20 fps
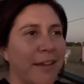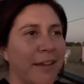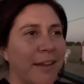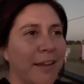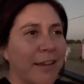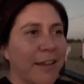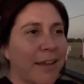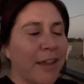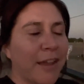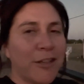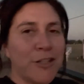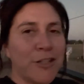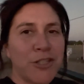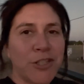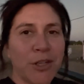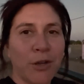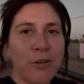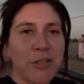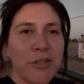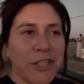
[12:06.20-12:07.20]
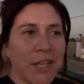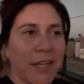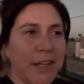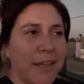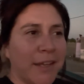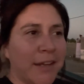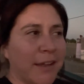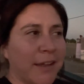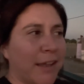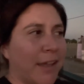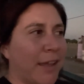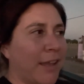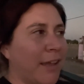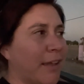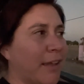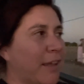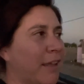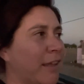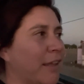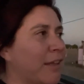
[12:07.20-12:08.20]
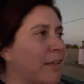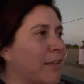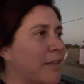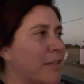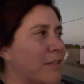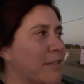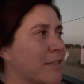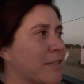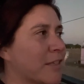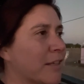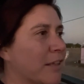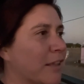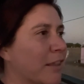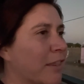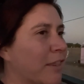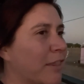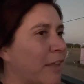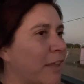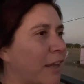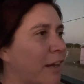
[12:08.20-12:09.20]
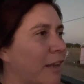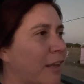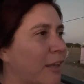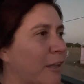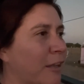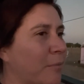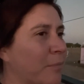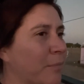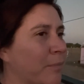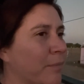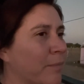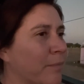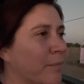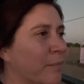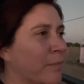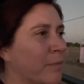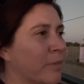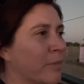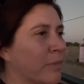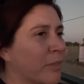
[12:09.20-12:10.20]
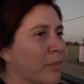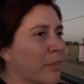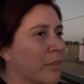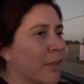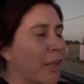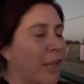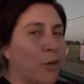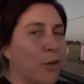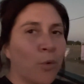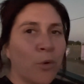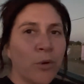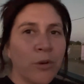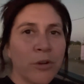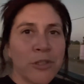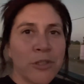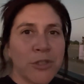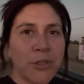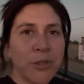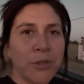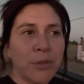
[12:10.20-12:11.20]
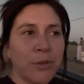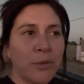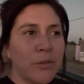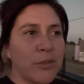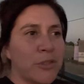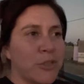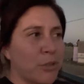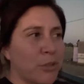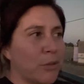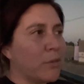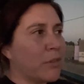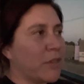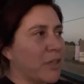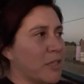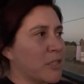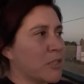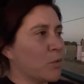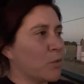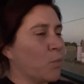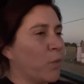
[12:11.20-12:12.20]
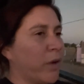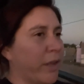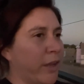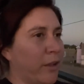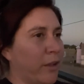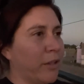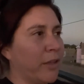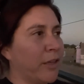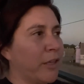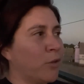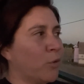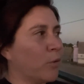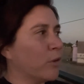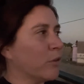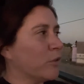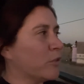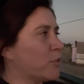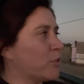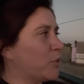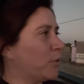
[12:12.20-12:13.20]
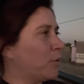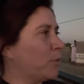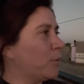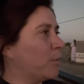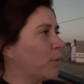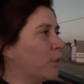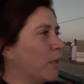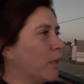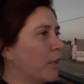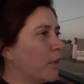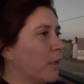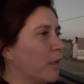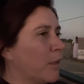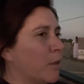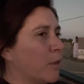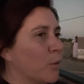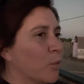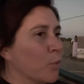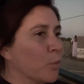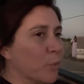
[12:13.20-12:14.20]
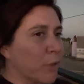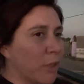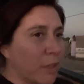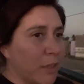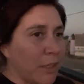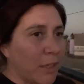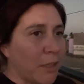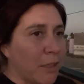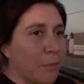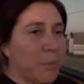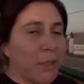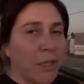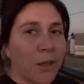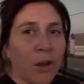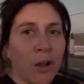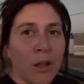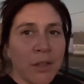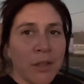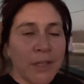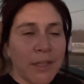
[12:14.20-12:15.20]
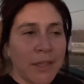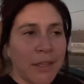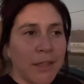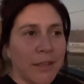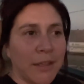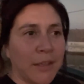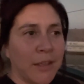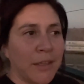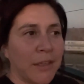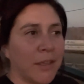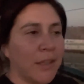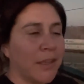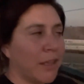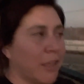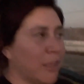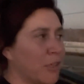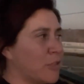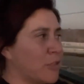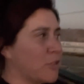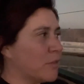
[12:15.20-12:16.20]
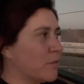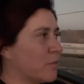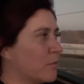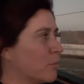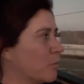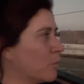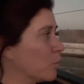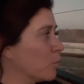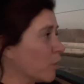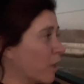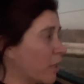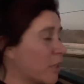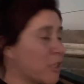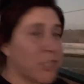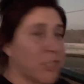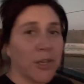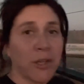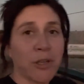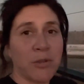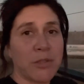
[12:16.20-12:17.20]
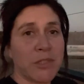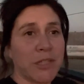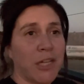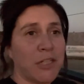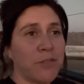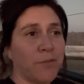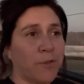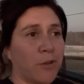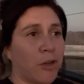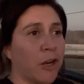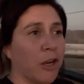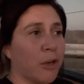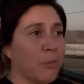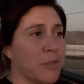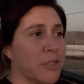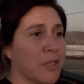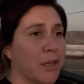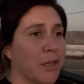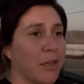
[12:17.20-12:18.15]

kind of shown JD and I is that um, in order to do this well, in order to really be all in and run Jericho Sage Farms